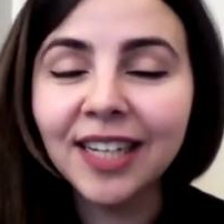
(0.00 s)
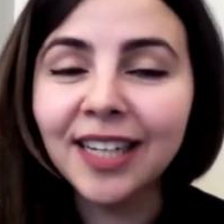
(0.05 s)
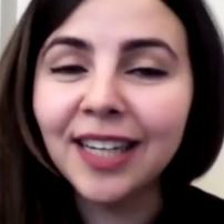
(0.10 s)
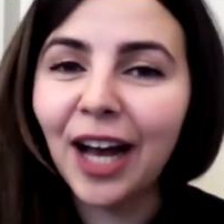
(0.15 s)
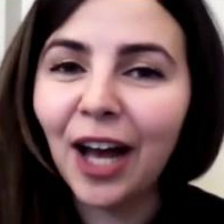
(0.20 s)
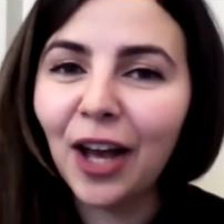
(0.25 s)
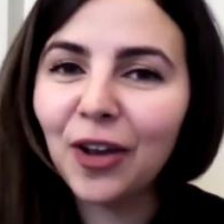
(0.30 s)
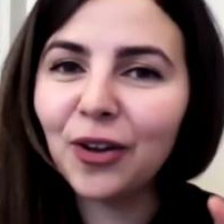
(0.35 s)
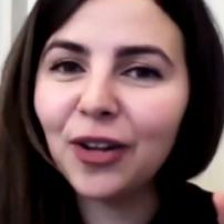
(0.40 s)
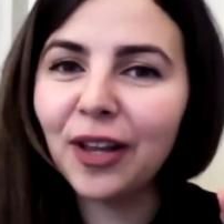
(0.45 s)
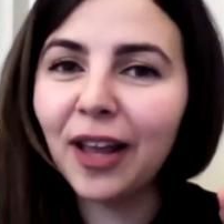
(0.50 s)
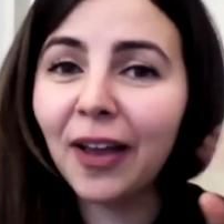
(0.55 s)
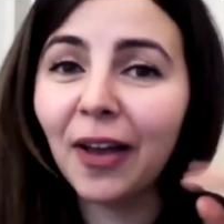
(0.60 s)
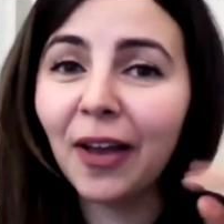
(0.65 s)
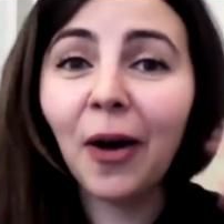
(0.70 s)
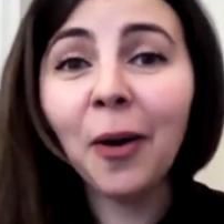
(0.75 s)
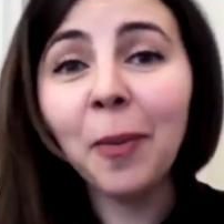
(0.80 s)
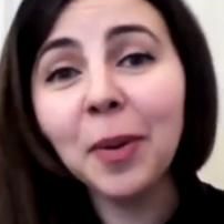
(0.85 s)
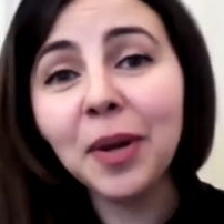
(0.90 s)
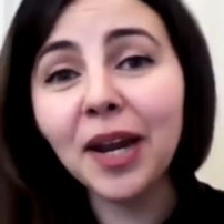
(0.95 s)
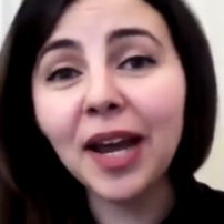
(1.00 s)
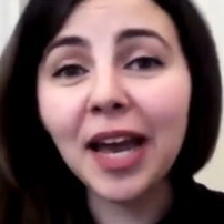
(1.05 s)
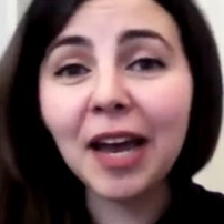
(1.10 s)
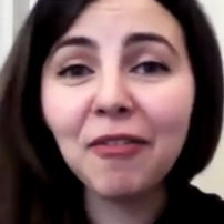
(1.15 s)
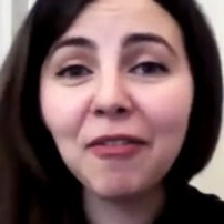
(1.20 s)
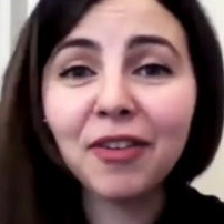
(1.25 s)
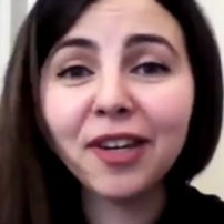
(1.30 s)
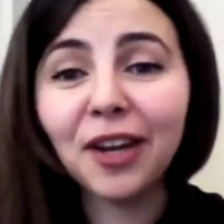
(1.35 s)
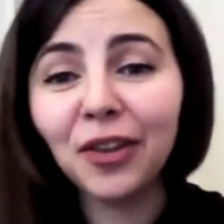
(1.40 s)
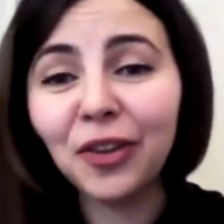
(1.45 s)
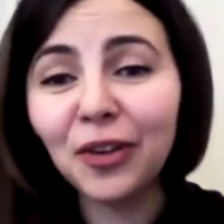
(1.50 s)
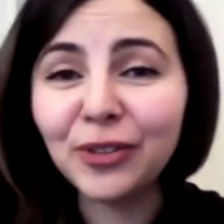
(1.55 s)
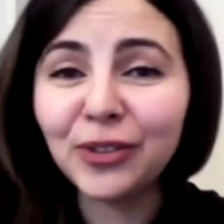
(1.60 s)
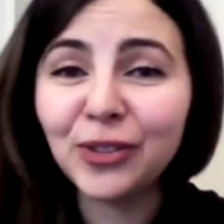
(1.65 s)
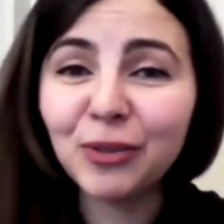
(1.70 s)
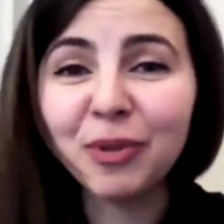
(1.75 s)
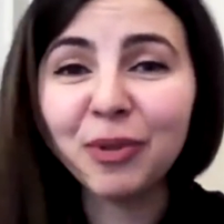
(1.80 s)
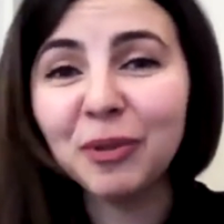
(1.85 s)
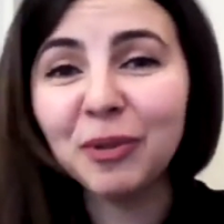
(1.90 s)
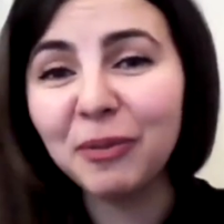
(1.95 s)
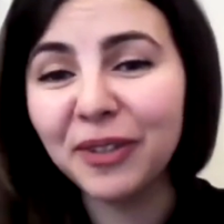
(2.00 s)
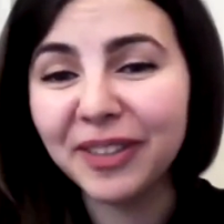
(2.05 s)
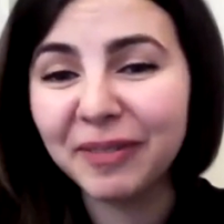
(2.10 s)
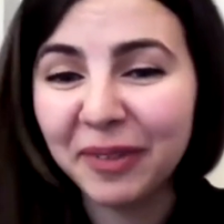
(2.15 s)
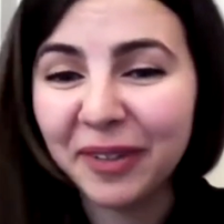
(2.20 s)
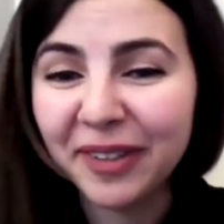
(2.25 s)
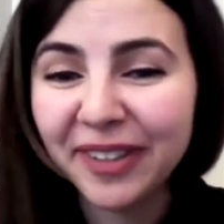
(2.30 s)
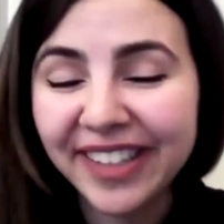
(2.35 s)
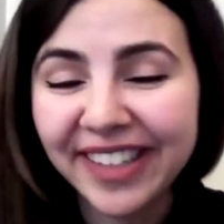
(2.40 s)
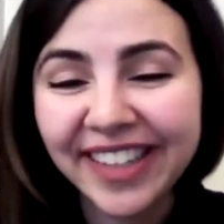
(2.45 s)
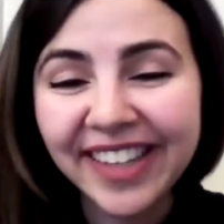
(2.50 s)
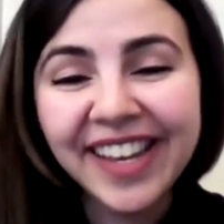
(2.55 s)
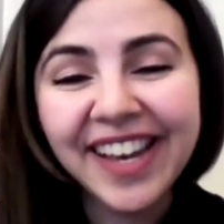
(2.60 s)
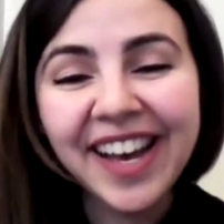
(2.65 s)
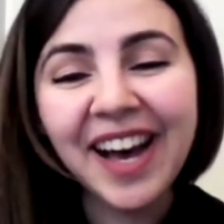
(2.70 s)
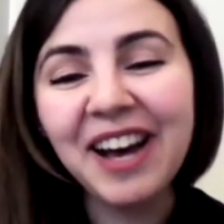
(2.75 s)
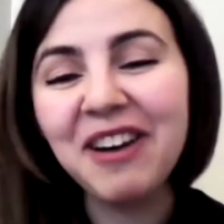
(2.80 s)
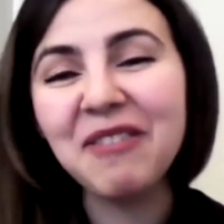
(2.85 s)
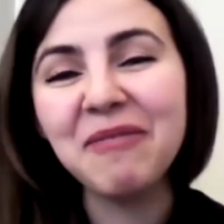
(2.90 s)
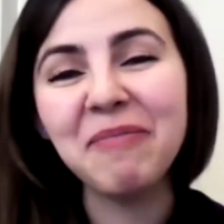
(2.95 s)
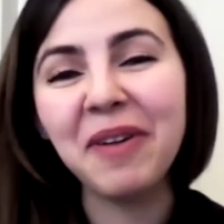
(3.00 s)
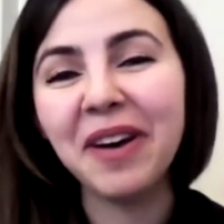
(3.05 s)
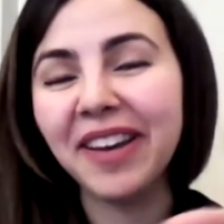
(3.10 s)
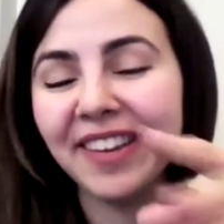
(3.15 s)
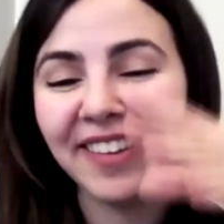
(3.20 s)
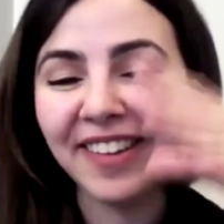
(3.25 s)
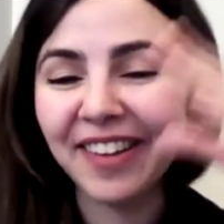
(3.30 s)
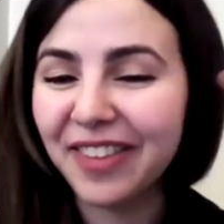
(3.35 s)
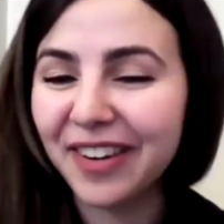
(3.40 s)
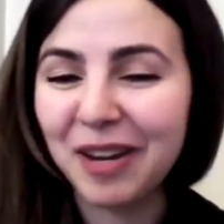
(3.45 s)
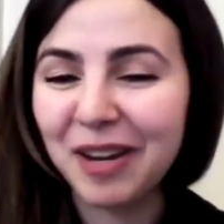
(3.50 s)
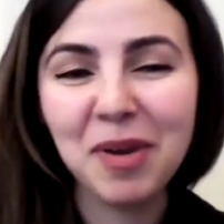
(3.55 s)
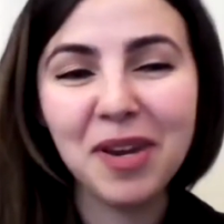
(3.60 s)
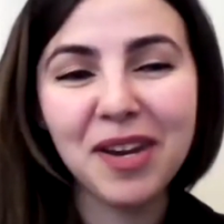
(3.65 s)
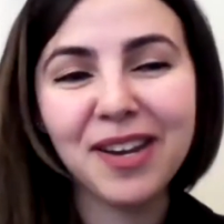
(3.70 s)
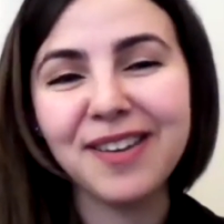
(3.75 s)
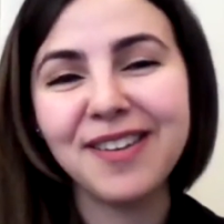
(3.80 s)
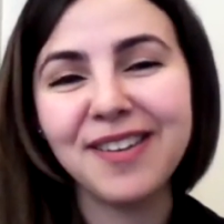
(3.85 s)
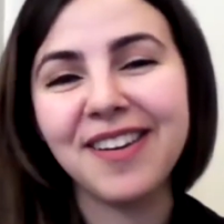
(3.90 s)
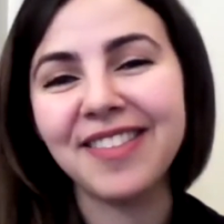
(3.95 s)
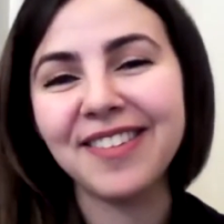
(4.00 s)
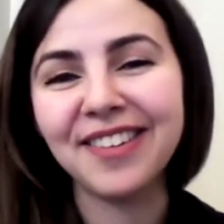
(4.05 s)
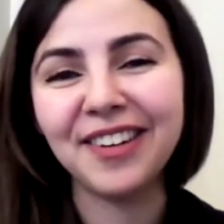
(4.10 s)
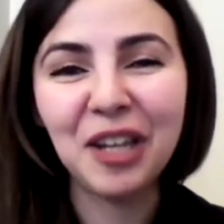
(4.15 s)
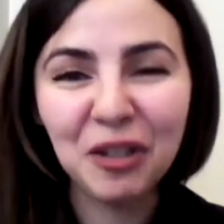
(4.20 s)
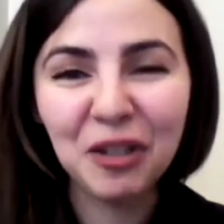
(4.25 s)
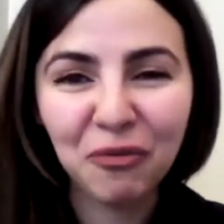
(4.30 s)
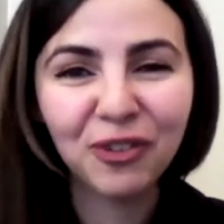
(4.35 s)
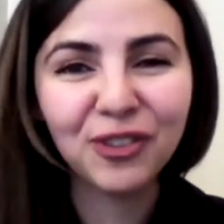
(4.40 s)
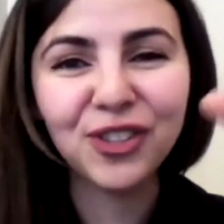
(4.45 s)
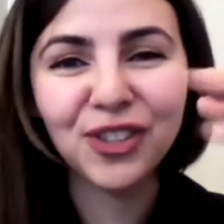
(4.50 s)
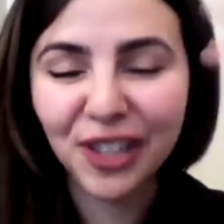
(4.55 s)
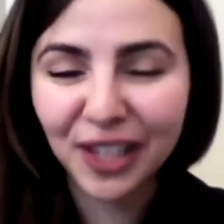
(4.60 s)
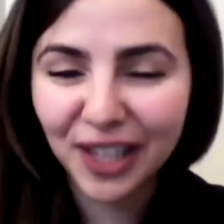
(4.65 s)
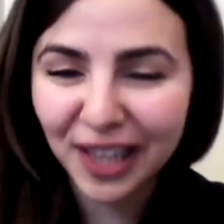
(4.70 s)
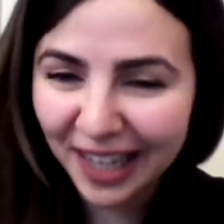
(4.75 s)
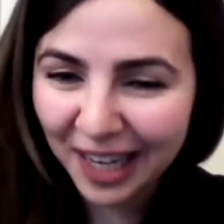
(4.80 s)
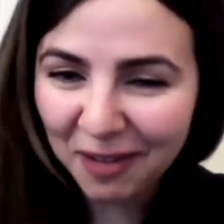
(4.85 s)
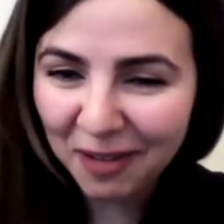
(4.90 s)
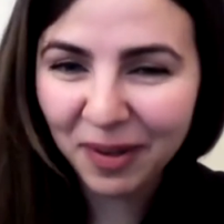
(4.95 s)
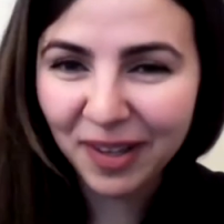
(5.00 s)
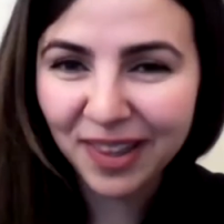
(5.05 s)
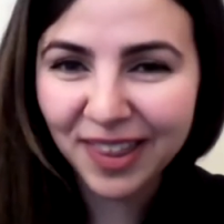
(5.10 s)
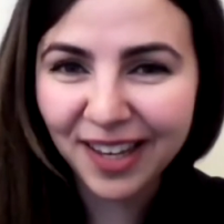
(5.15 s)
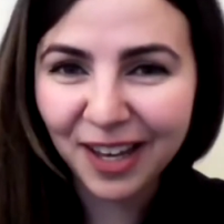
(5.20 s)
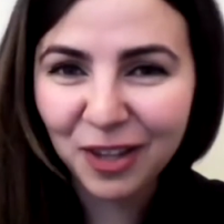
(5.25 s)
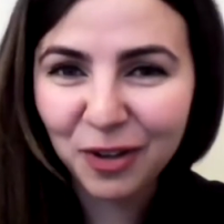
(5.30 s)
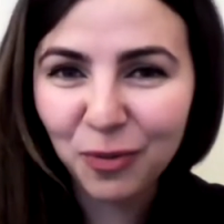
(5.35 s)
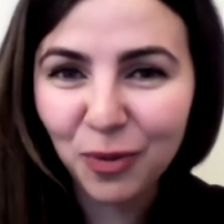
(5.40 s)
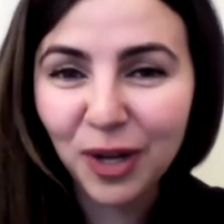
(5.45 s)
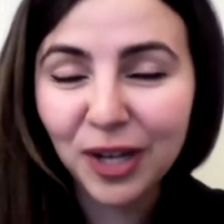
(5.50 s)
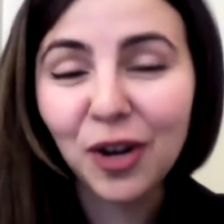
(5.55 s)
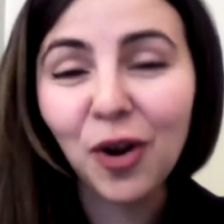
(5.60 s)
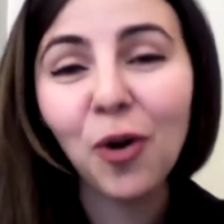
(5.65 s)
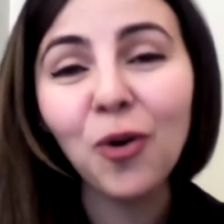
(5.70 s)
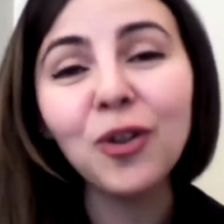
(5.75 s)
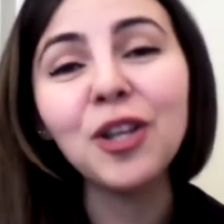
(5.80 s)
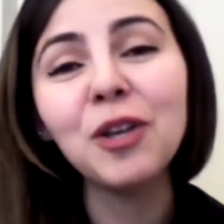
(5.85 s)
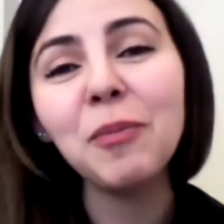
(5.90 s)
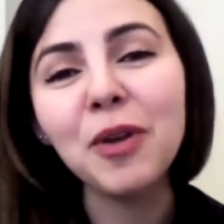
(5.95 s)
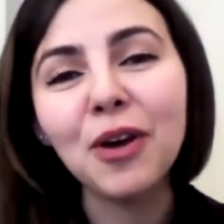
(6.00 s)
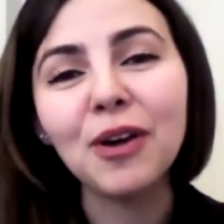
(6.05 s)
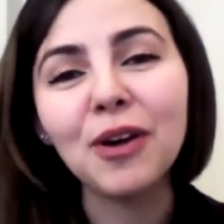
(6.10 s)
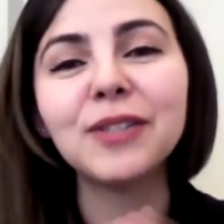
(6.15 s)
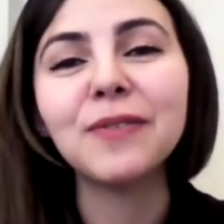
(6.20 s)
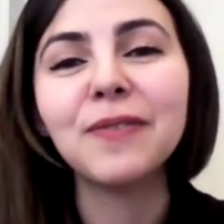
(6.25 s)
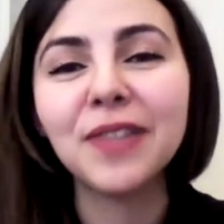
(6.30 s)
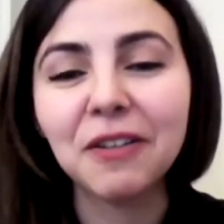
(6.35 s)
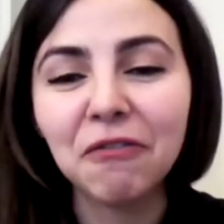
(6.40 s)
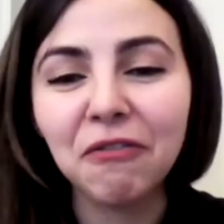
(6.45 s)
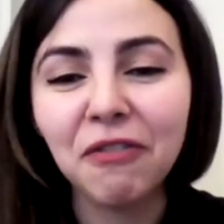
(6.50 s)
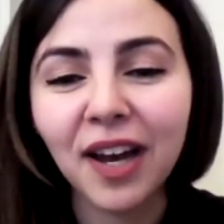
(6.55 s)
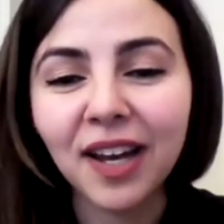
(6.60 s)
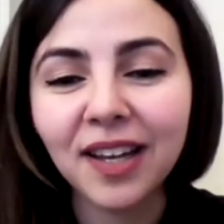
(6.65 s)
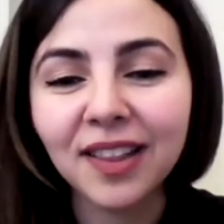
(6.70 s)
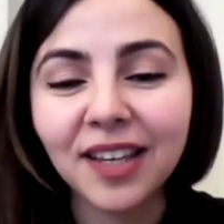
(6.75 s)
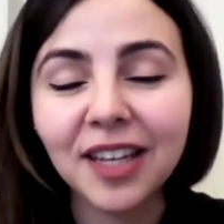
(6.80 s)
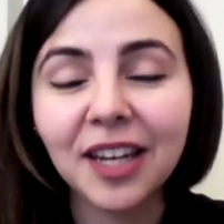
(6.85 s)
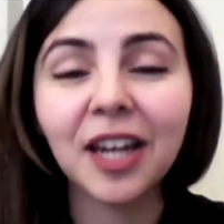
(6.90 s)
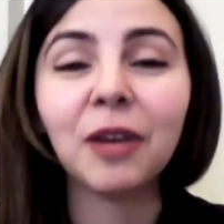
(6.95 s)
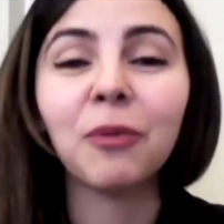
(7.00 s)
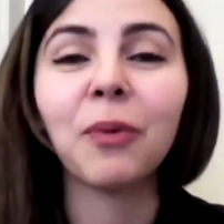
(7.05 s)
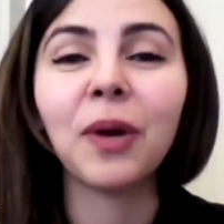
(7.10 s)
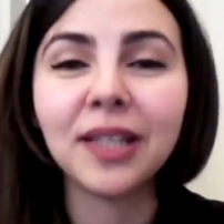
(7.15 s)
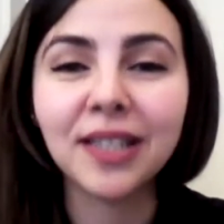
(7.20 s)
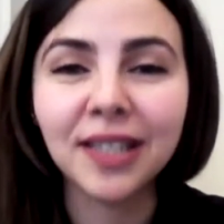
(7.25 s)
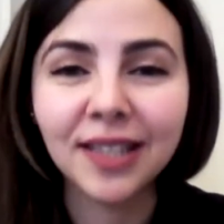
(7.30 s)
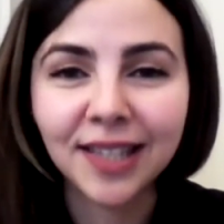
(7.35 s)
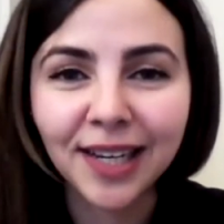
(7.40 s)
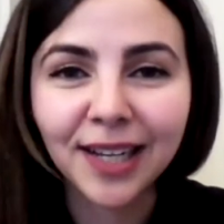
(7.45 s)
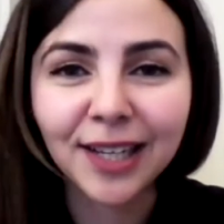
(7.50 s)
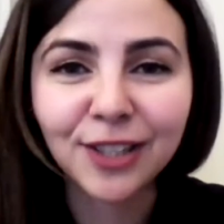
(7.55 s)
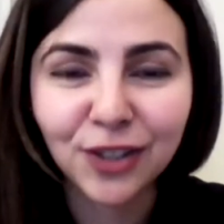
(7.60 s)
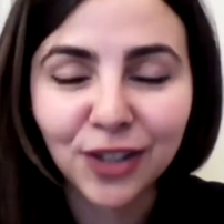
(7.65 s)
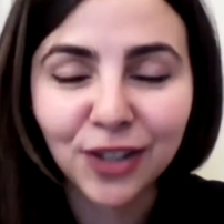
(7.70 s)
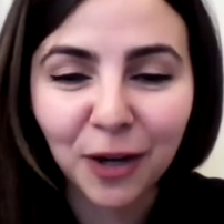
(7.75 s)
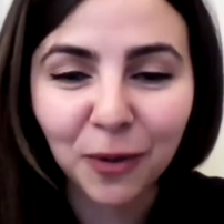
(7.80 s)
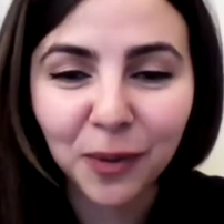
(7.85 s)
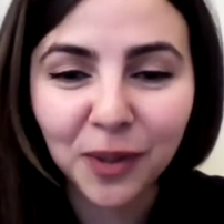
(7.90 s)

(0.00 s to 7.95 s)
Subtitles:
I go like, oh, but I have another to be read book by another American author, and unfortunately, I picked the other one only because of the fact that I write in the English language,